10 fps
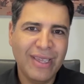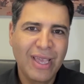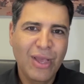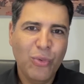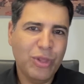
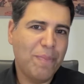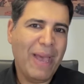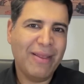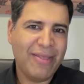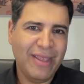with the
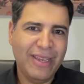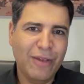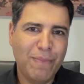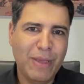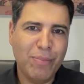Palestinian
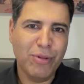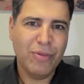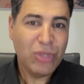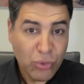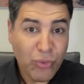people.
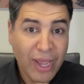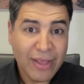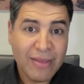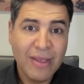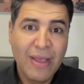You're right.
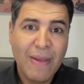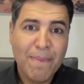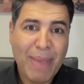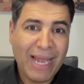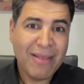
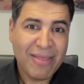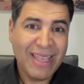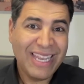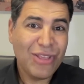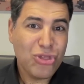
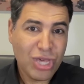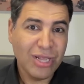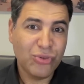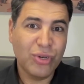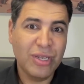Palestinian
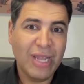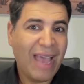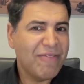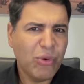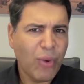children
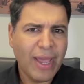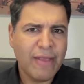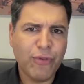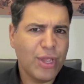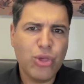have the right
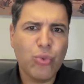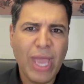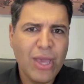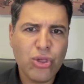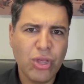for
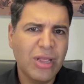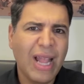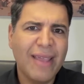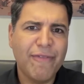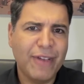education,
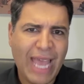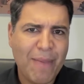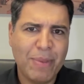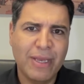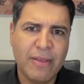life, and
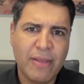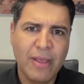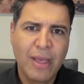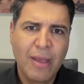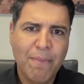happiness.
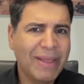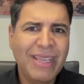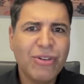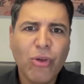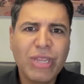But
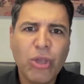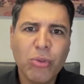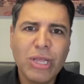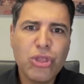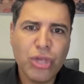they're not the
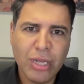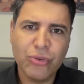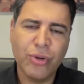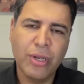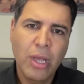only
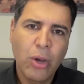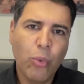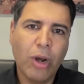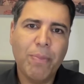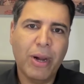children who
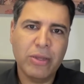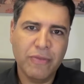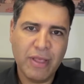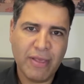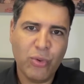are part of
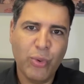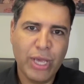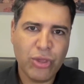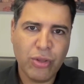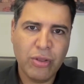this
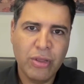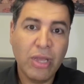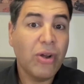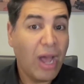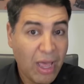equation.
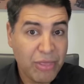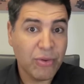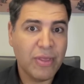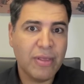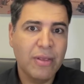There are
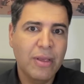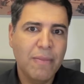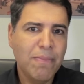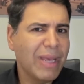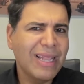others,
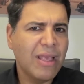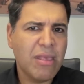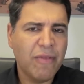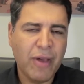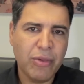millions
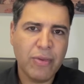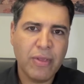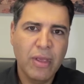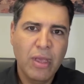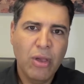of others,
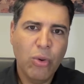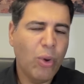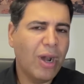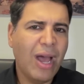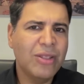who
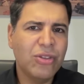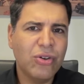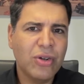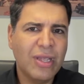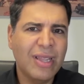are under
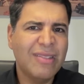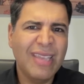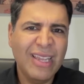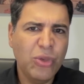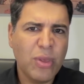
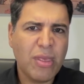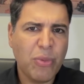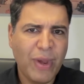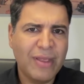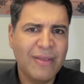continuous
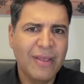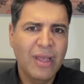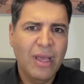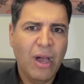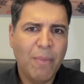threat
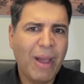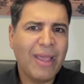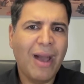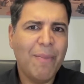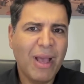by
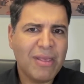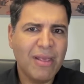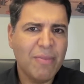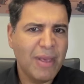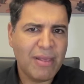
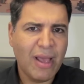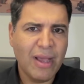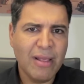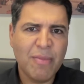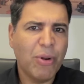Hamas's
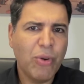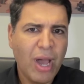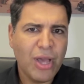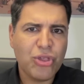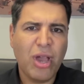missiles,
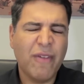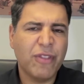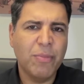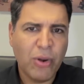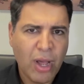barrage after
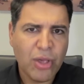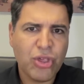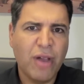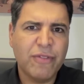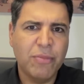barrage
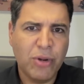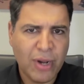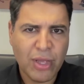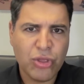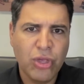after
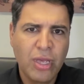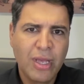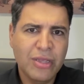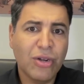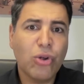barrage.
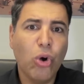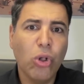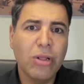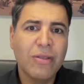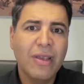They're
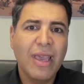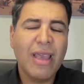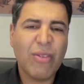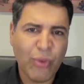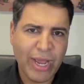called
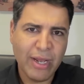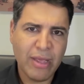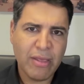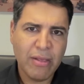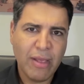
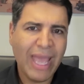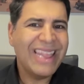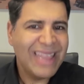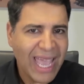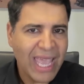Israelis,
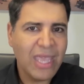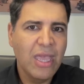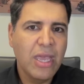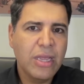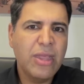and they
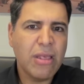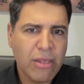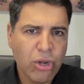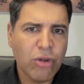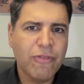
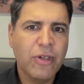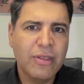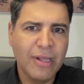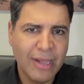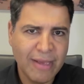deserve
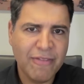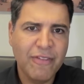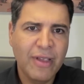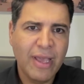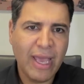to live
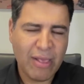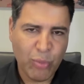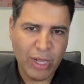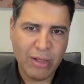as well.